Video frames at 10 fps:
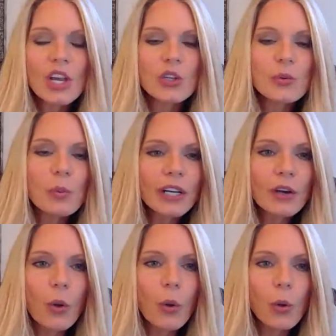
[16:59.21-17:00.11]
you want to
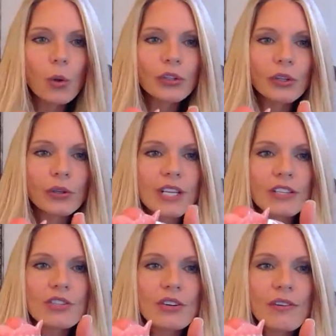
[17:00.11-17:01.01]
hold your
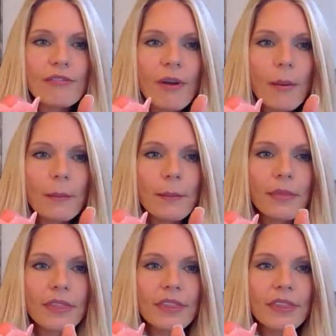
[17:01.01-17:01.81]
denture from